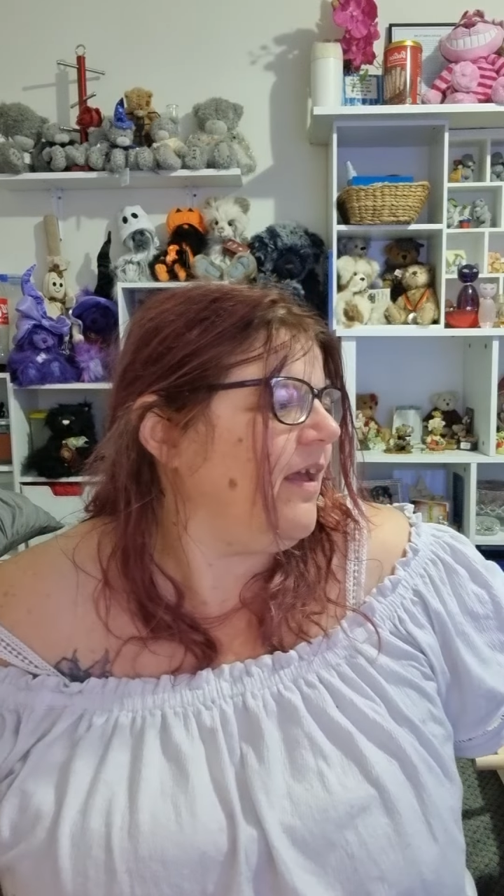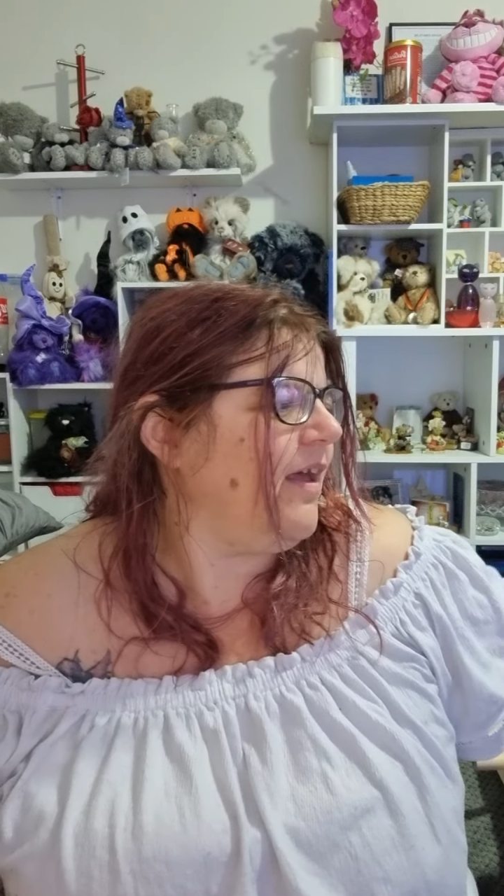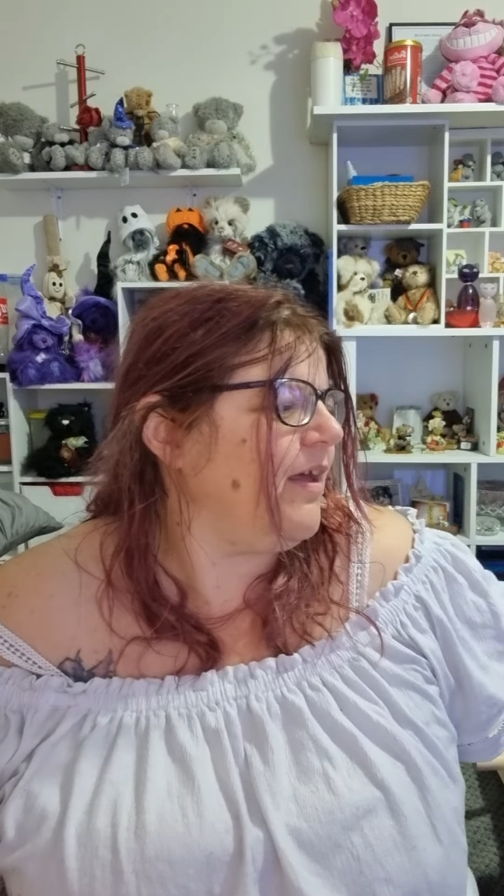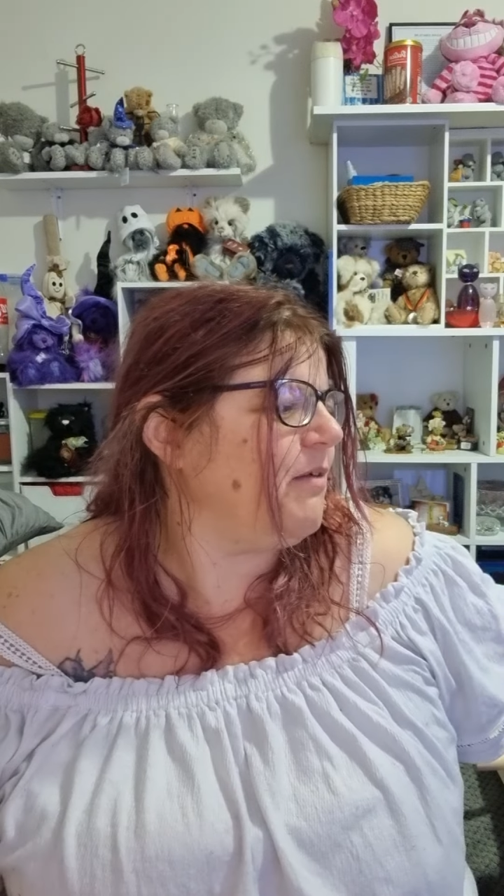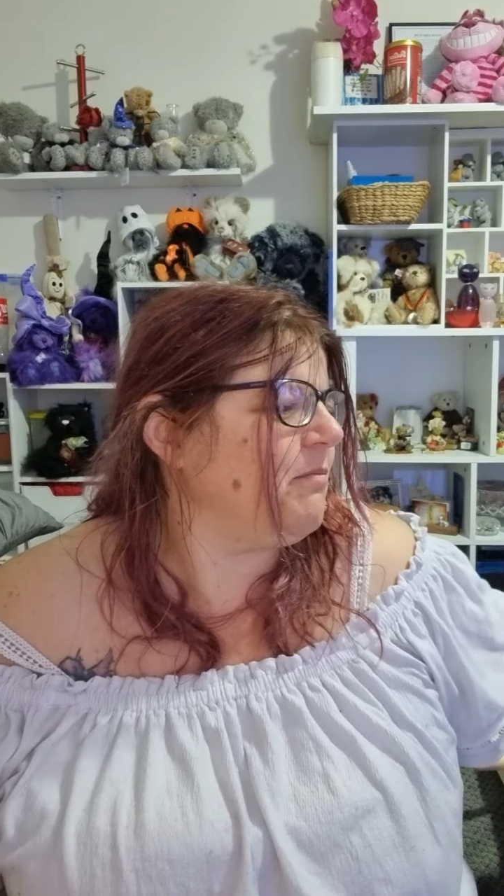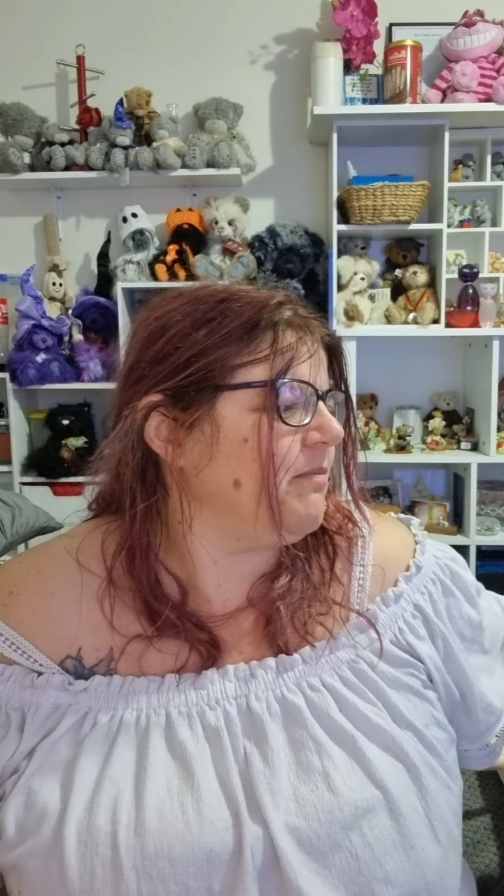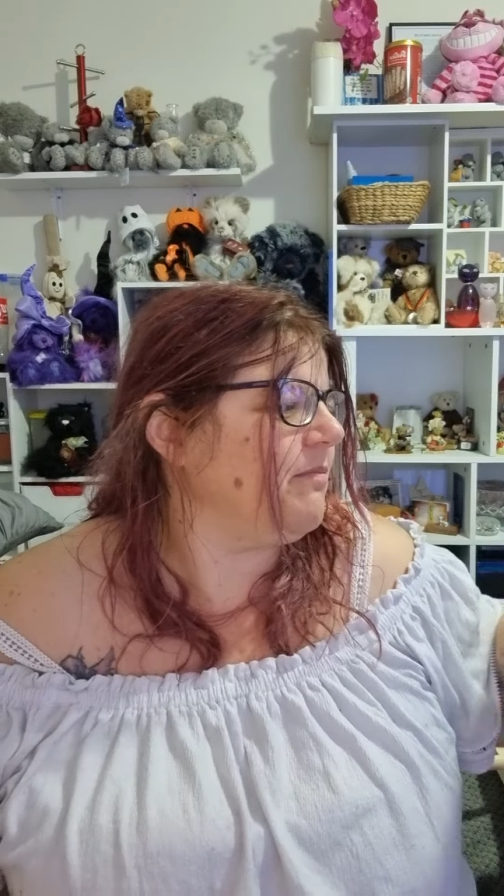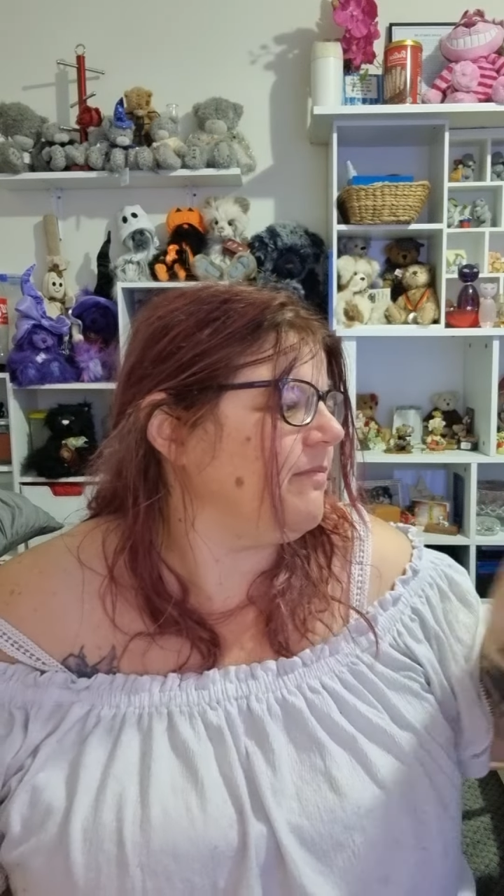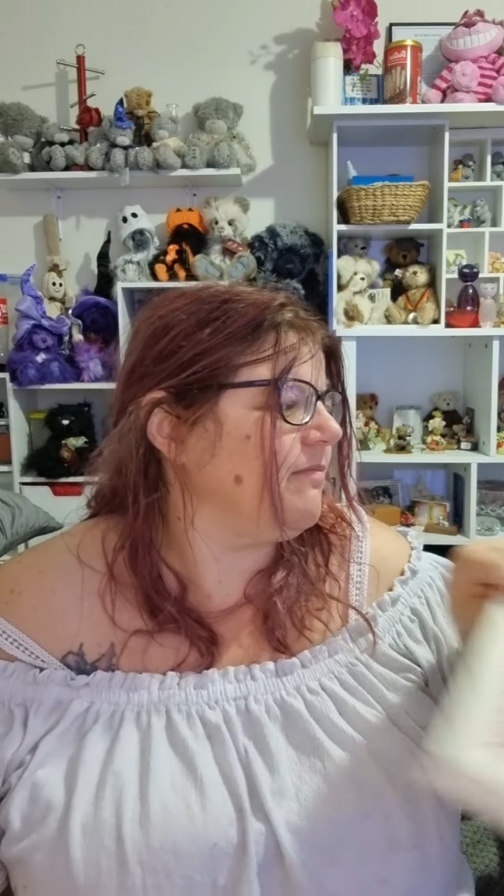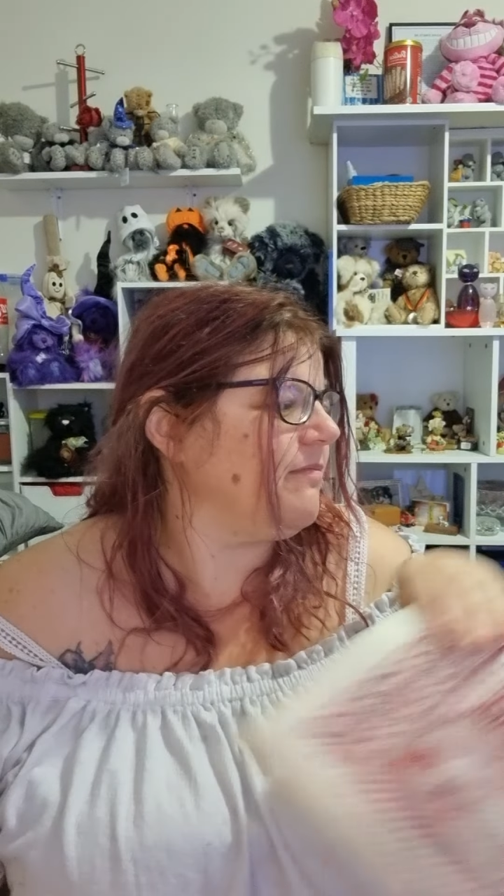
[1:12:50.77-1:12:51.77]

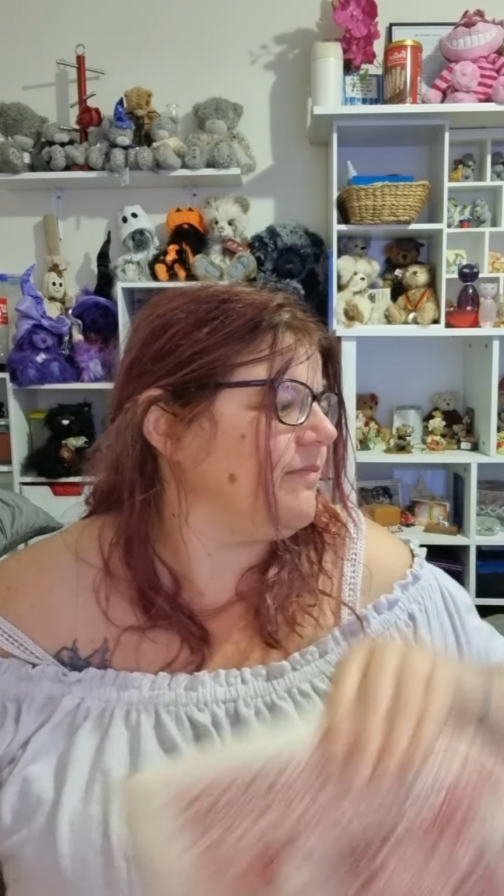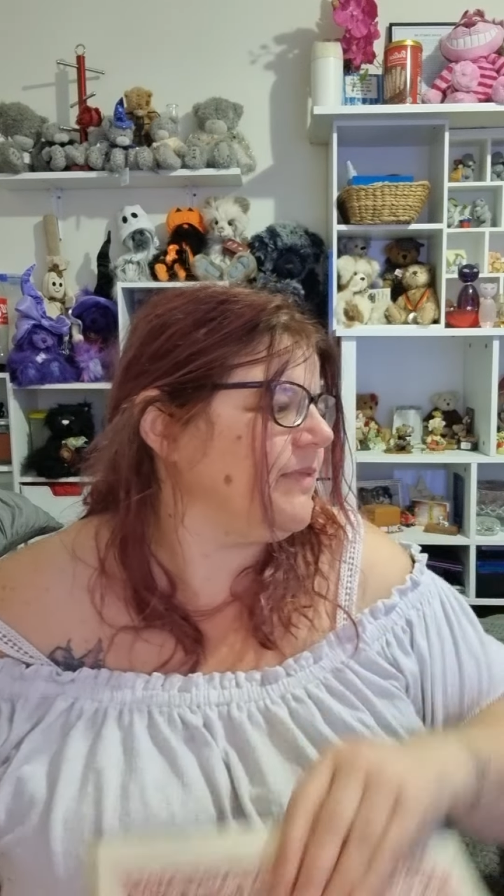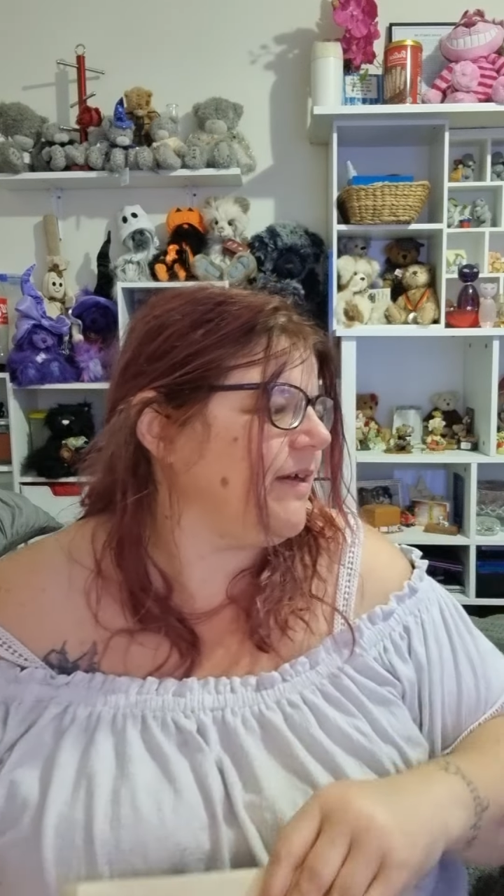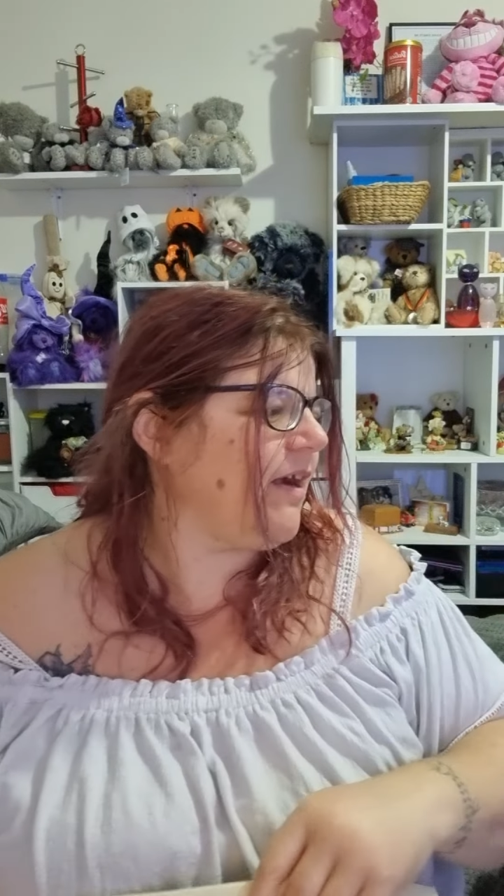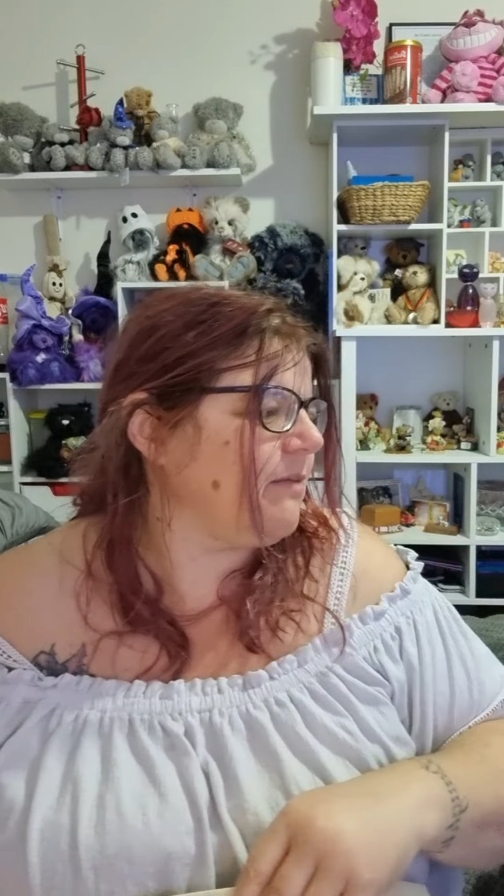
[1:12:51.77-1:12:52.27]
there are